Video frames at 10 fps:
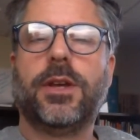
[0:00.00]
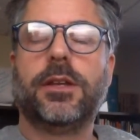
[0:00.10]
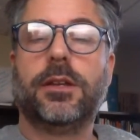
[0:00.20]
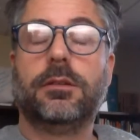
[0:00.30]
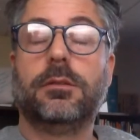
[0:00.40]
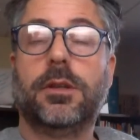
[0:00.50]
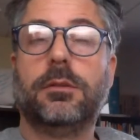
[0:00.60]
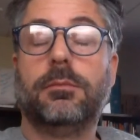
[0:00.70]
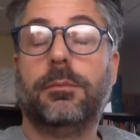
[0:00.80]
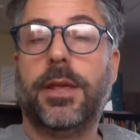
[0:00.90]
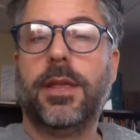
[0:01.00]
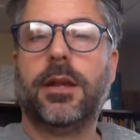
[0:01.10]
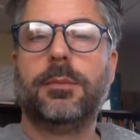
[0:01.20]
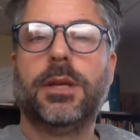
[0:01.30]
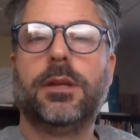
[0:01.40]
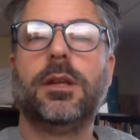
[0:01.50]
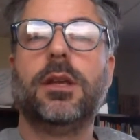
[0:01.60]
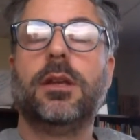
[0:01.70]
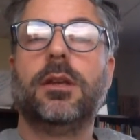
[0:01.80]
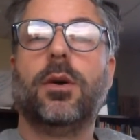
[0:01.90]
and by that I mean
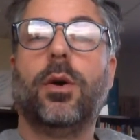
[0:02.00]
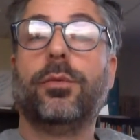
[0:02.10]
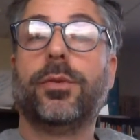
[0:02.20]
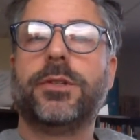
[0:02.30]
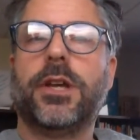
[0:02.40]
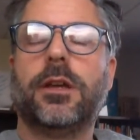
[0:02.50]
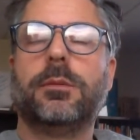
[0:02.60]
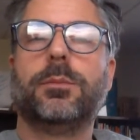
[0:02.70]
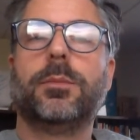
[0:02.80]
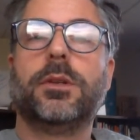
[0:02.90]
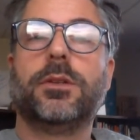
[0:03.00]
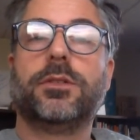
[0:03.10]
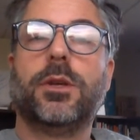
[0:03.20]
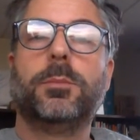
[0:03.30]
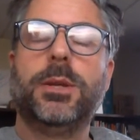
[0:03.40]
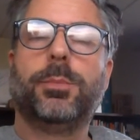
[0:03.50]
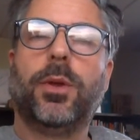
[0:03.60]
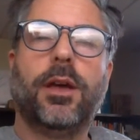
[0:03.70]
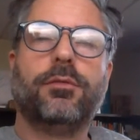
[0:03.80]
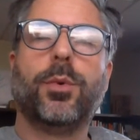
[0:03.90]
over time some people
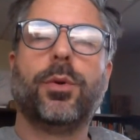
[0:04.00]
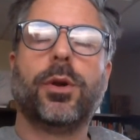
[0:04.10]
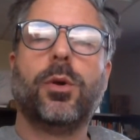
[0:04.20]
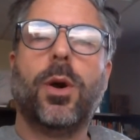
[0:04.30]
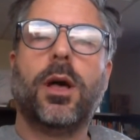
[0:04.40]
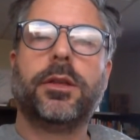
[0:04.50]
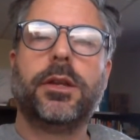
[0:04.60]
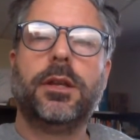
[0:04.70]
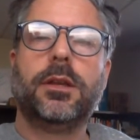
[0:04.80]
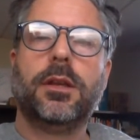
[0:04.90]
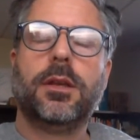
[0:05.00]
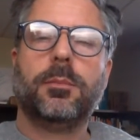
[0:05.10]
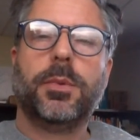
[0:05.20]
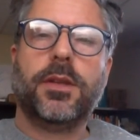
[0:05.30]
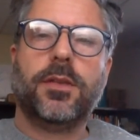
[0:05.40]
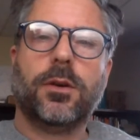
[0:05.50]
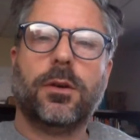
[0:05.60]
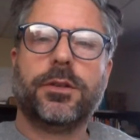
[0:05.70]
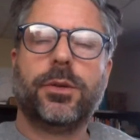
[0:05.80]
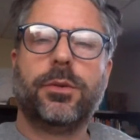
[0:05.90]
have more equality, but then there are
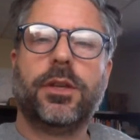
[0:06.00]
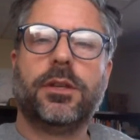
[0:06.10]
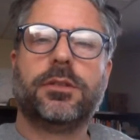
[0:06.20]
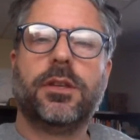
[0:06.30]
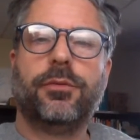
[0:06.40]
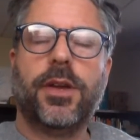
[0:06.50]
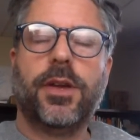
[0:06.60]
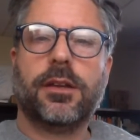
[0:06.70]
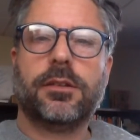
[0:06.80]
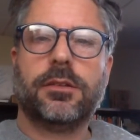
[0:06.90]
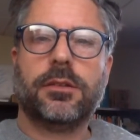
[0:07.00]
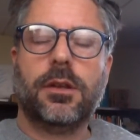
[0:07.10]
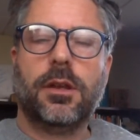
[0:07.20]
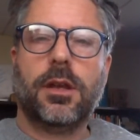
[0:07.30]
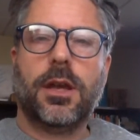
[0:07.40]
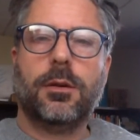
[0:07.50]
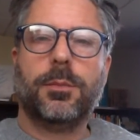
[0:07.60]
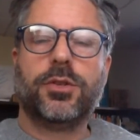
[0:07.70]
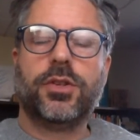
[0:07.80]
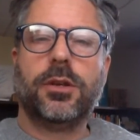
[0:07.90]
also things that affect how
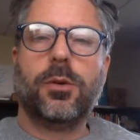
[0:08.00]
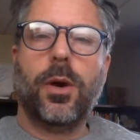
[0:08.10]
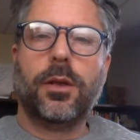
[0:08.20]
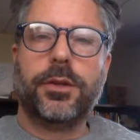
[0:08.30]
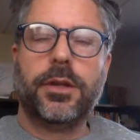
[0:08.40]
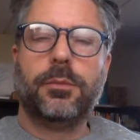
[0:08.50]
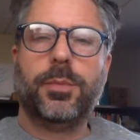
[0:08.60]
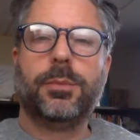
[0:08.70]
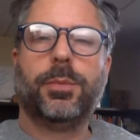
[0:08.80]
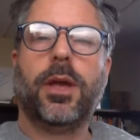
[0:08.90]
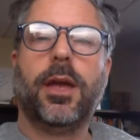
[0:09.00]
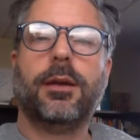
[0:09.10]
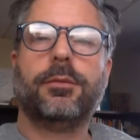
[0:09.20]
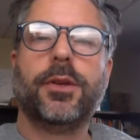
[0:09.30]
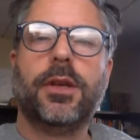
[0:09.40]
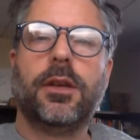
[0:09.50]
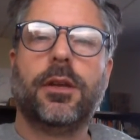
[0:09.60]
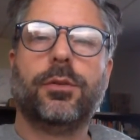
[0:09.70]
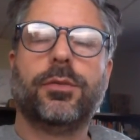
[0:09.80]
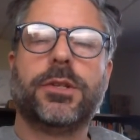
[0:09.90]
much equality the people have.
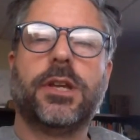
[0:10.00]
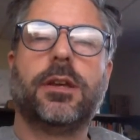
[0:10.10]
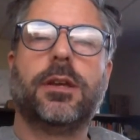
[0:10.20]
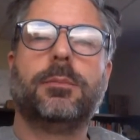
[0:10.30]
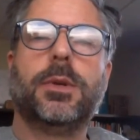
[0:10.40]
And over time